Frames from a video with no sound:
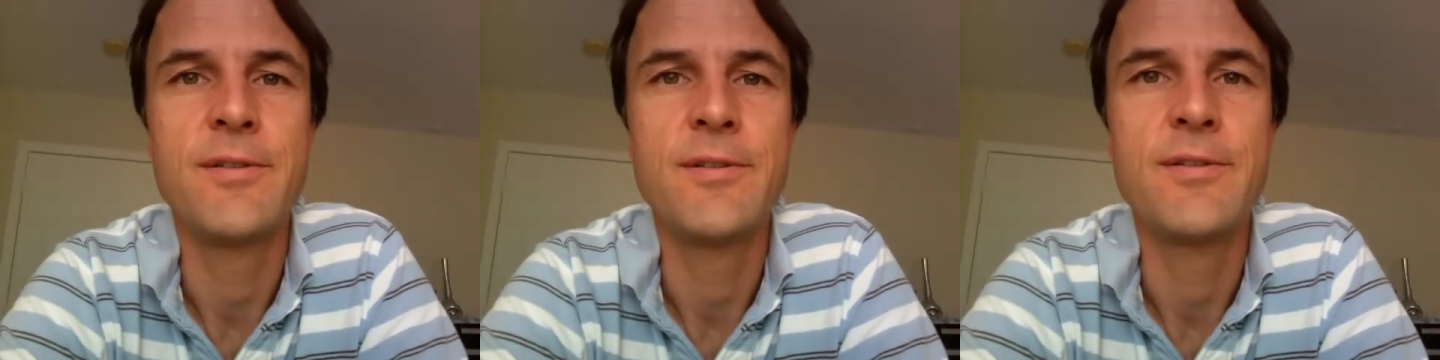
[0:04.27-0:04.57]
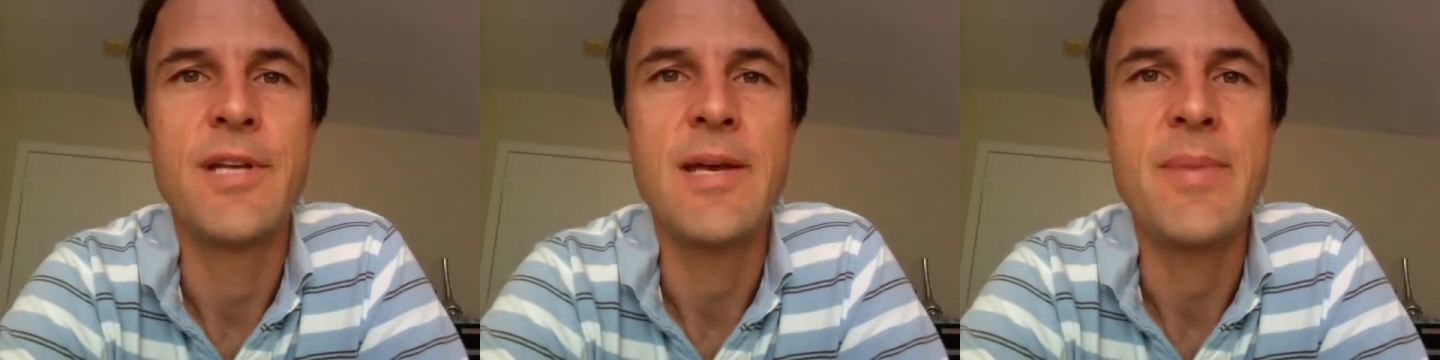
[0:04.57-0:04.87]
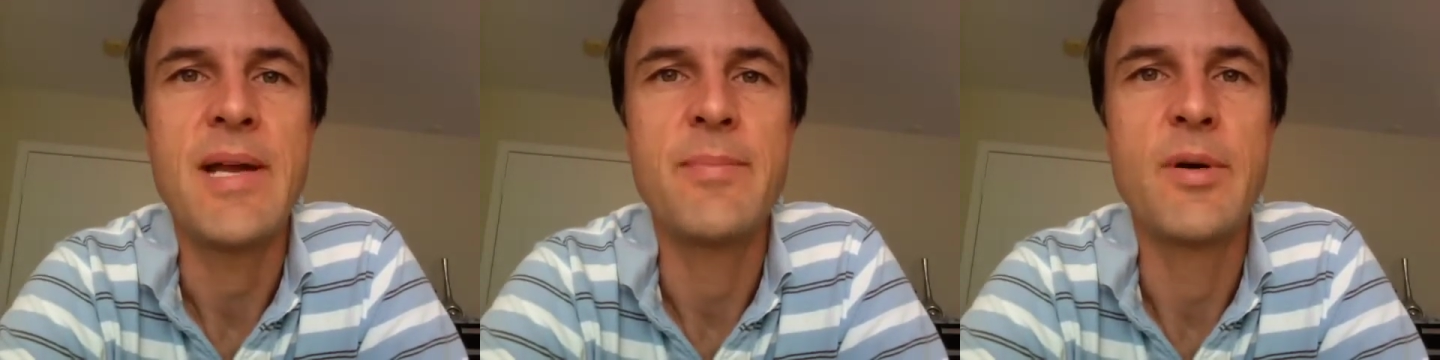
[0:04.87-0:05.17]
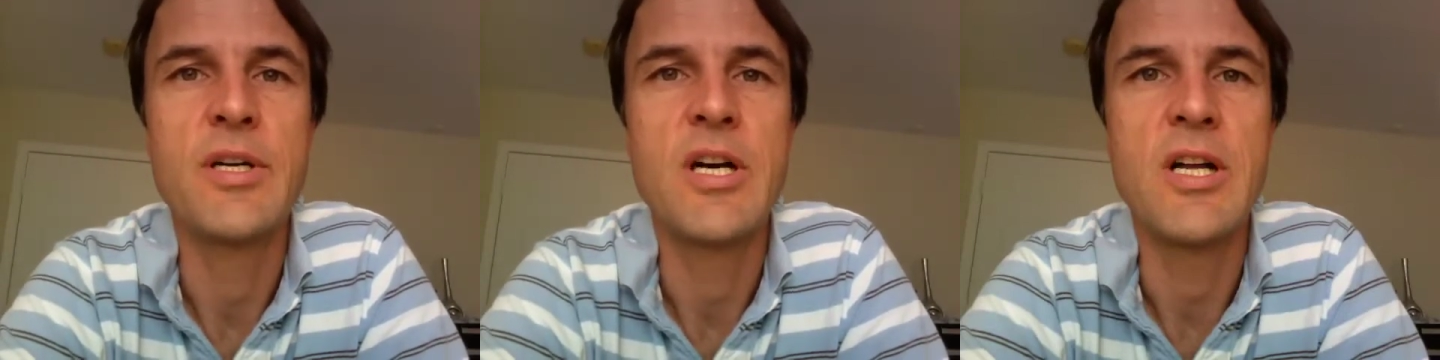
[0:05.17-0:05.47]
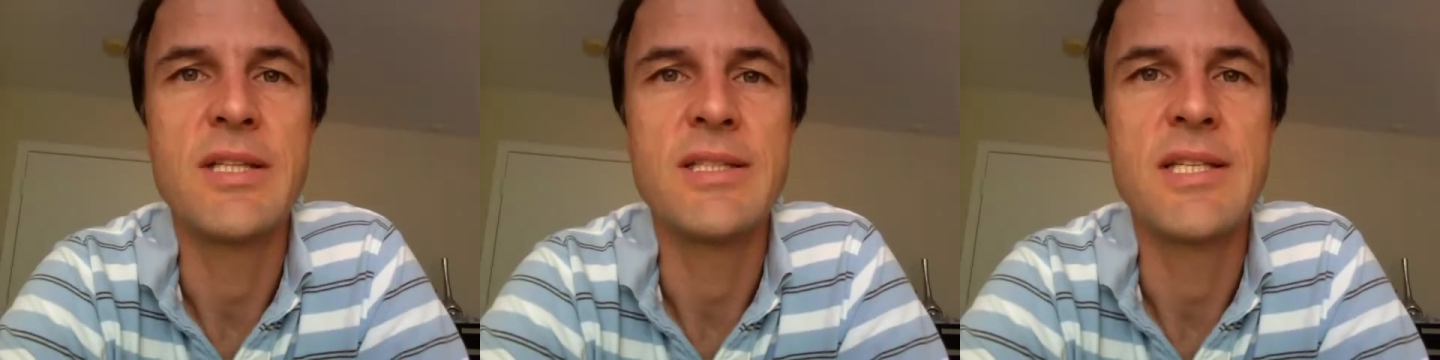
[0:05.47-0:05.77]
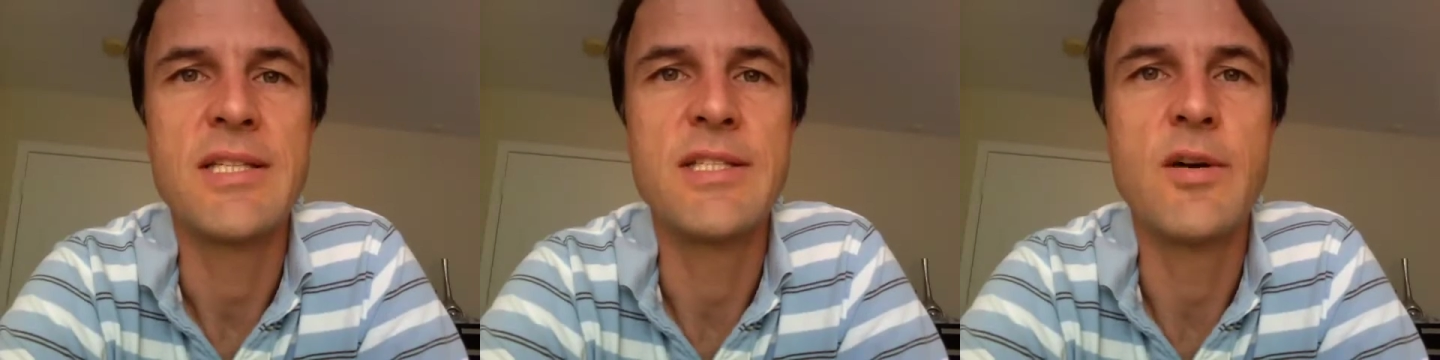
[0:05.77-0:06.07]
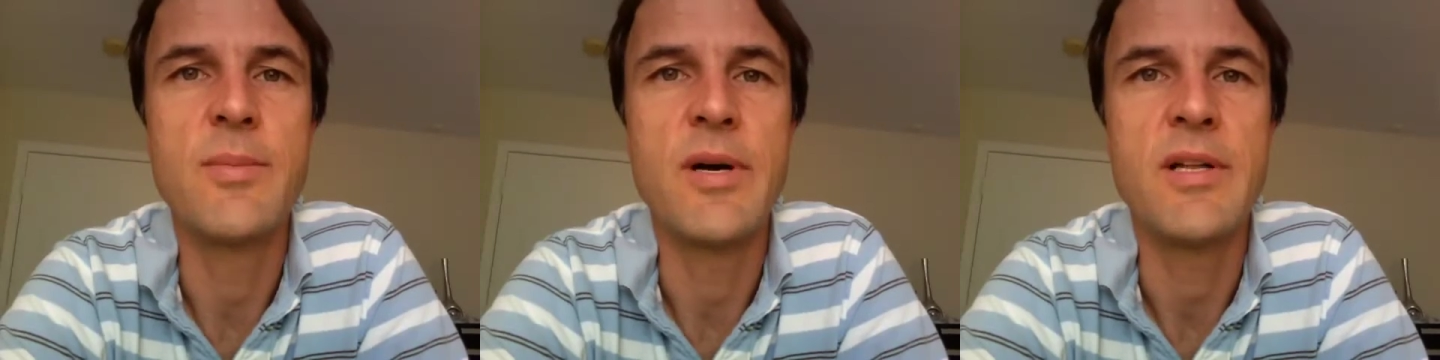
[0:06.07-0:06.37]
you today about a book called The
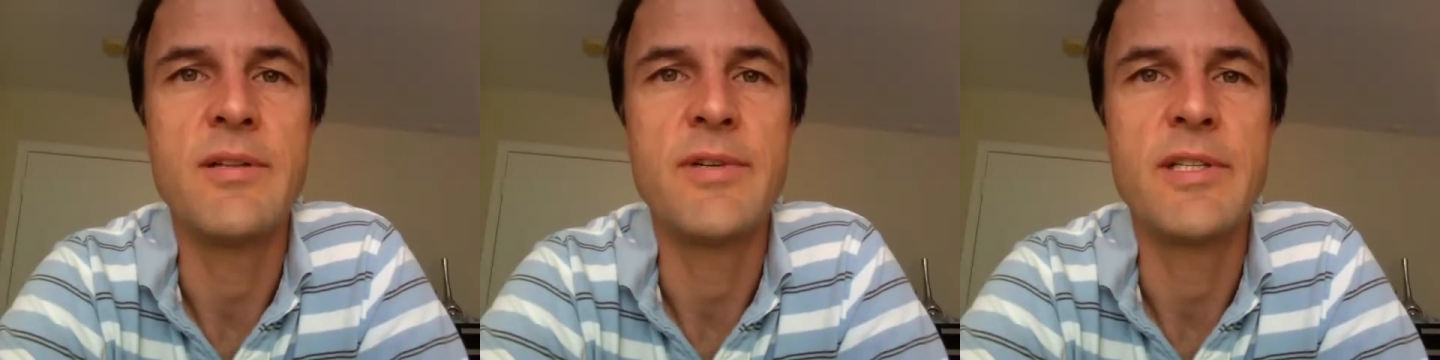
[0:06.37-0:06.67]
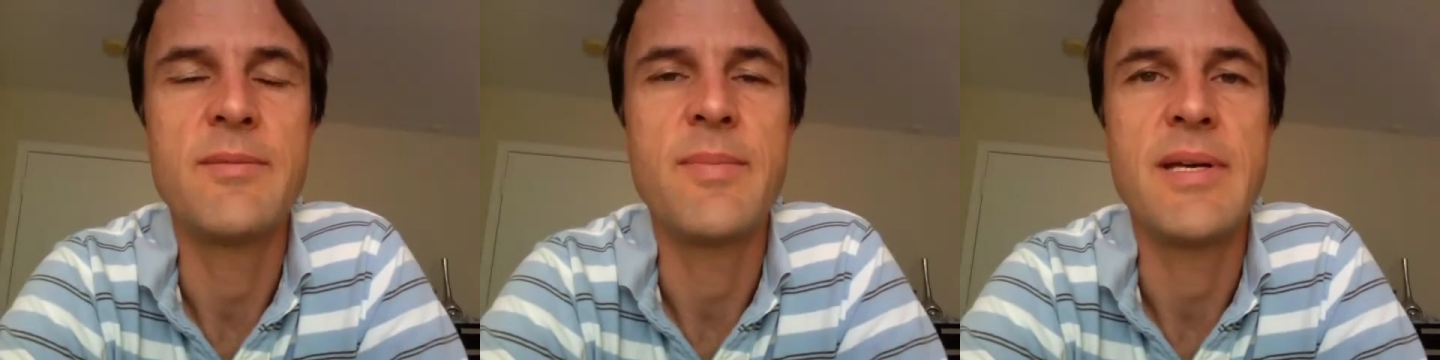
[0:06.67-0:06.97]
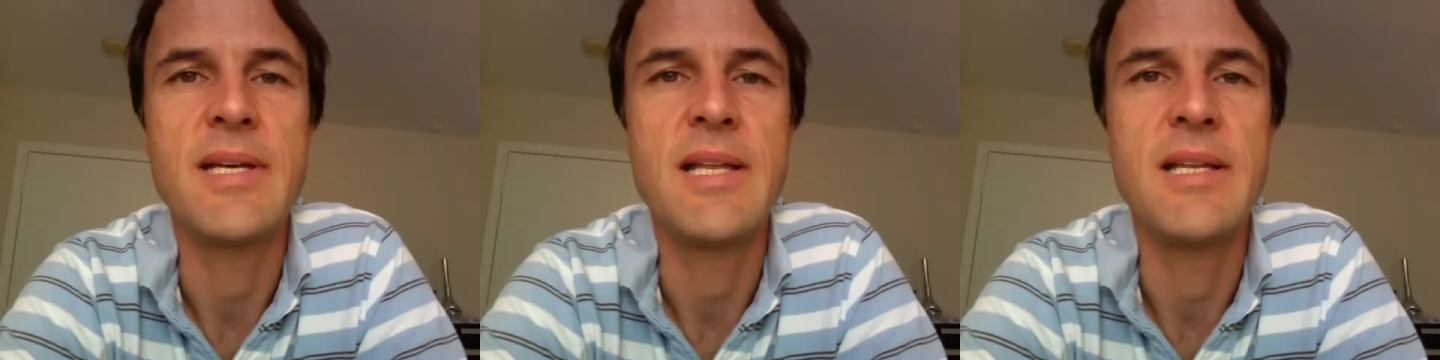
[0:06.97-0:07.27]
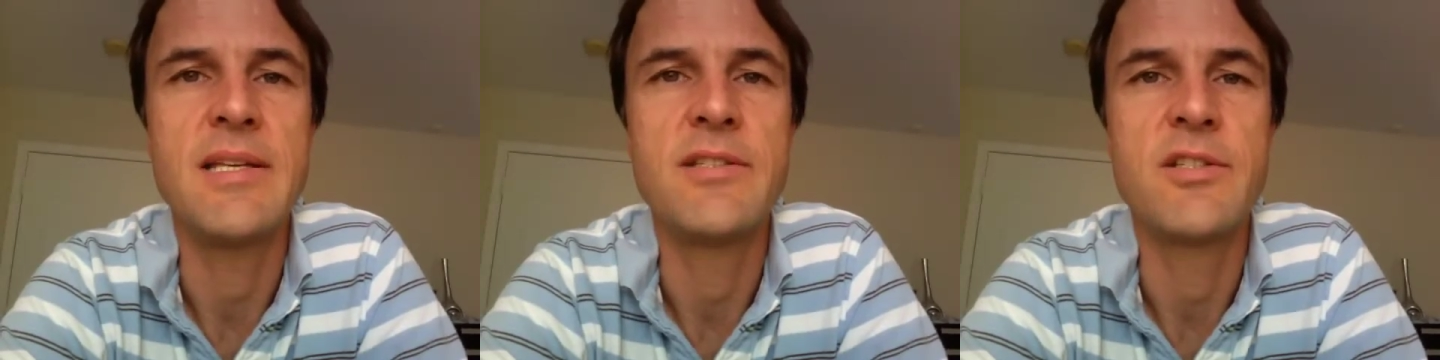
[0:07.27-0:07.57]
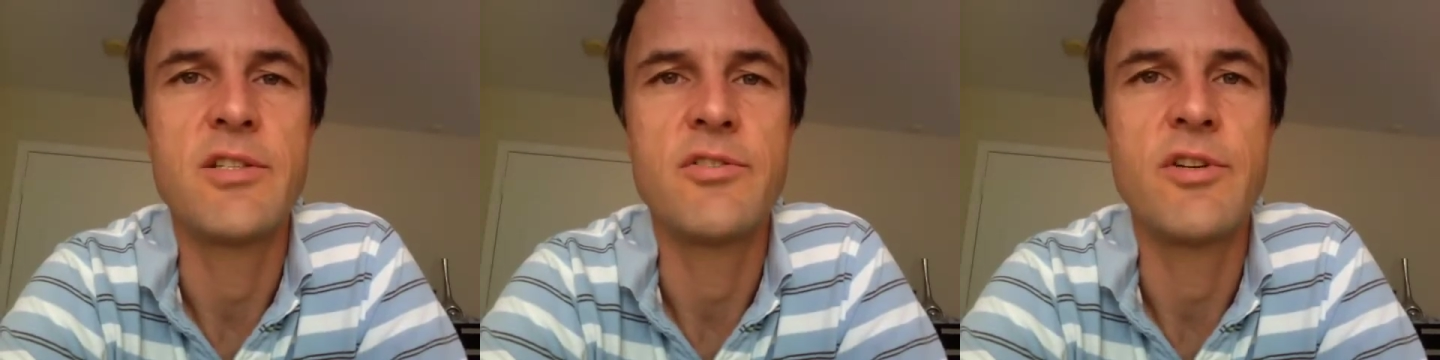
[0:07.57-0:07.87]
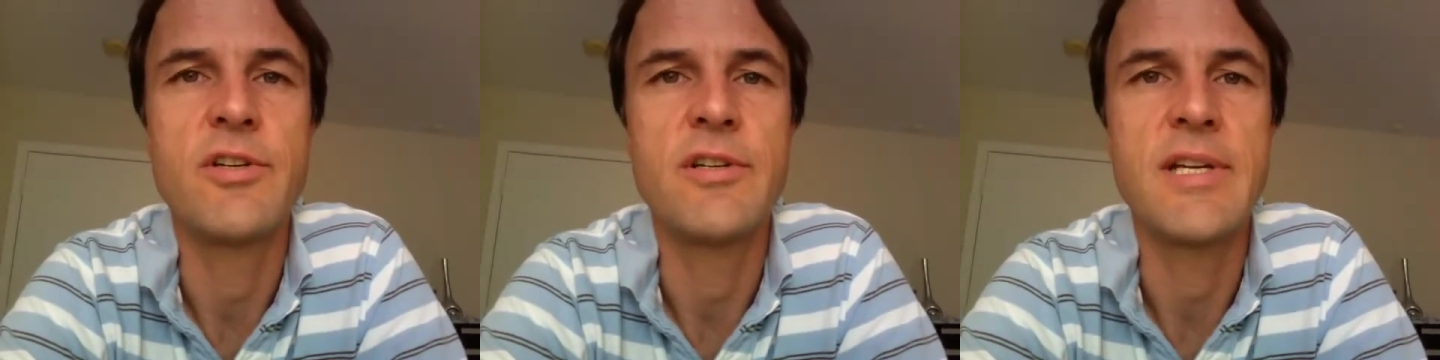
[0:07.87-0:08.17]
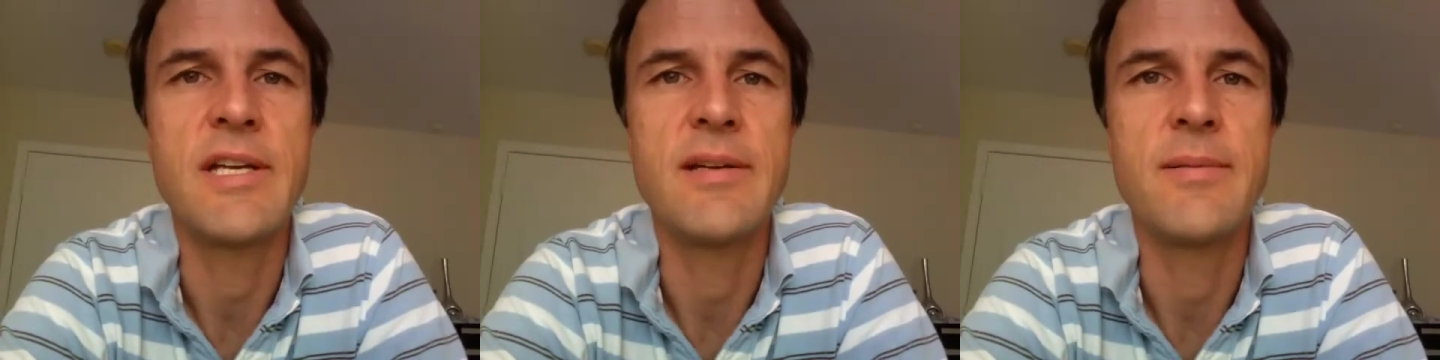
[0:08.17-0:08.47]
Snowball, written by Alice
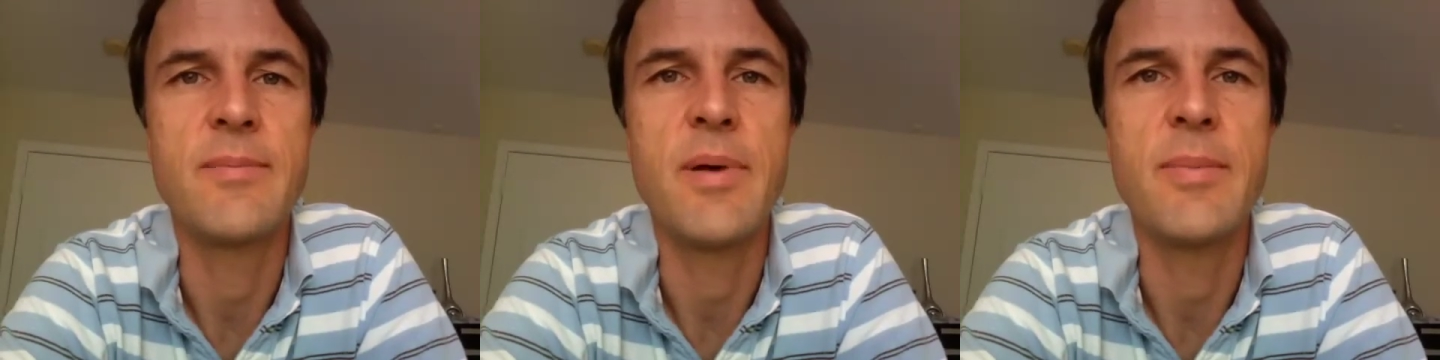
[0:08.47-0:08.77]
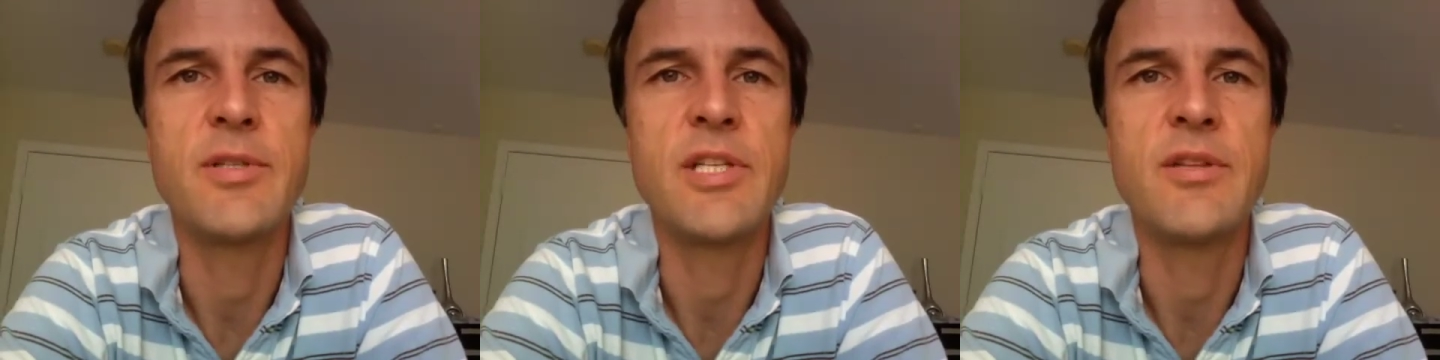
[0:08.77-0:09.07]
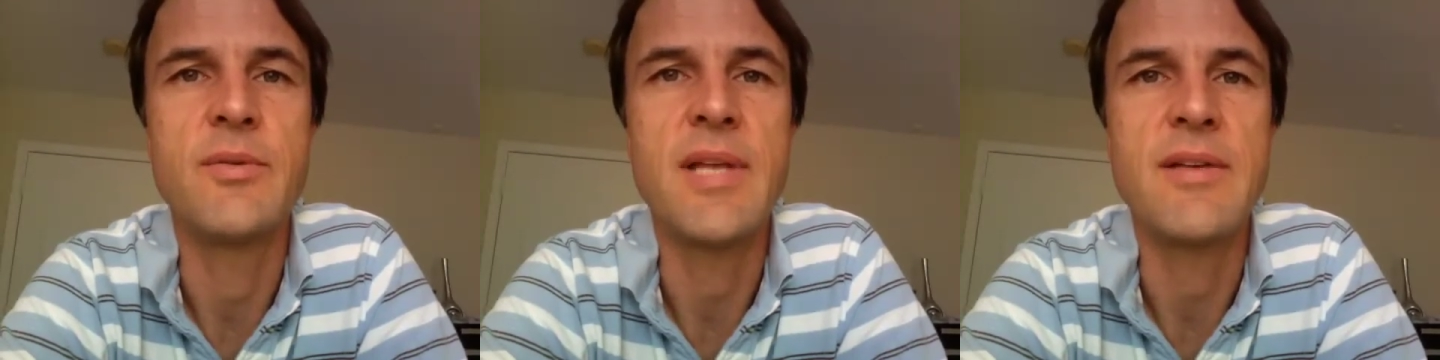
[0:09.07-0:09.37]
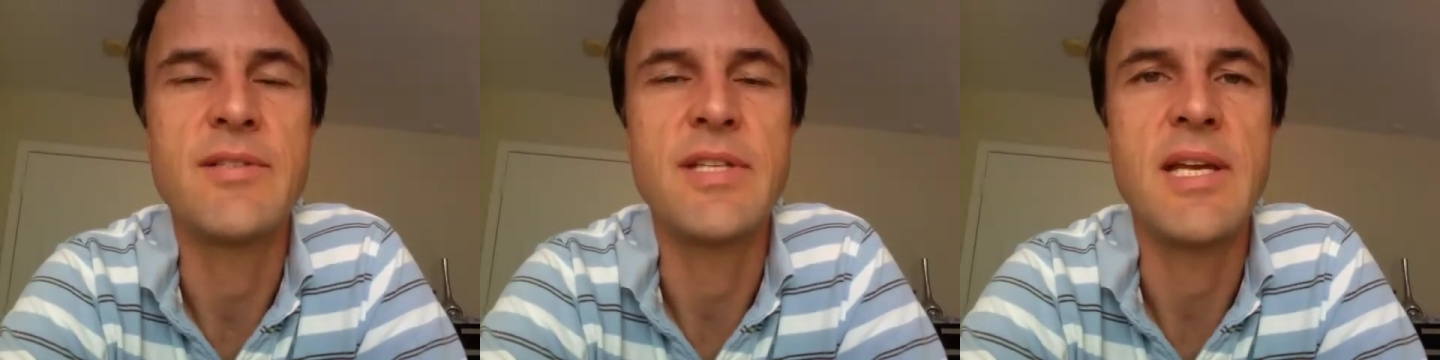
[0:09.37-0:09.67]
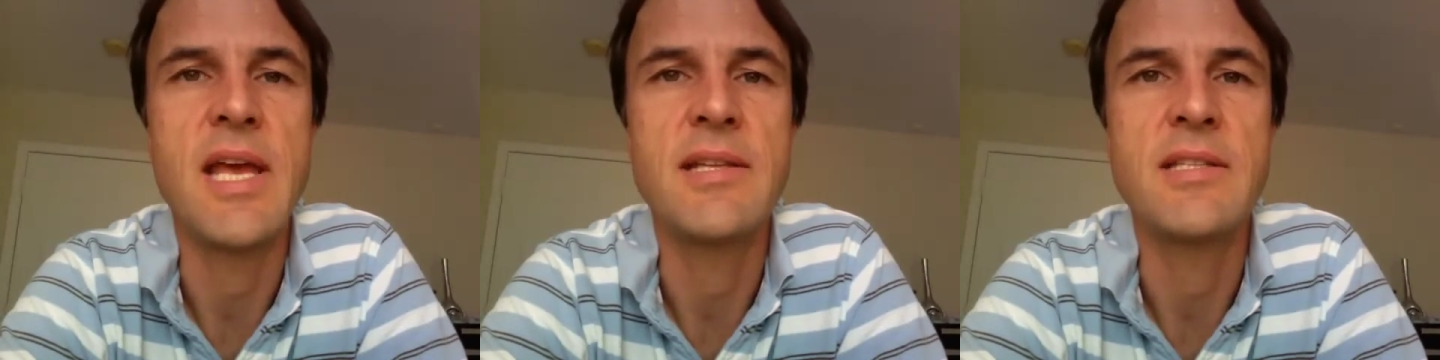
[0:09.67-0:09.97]
Schroeder and published in 2008.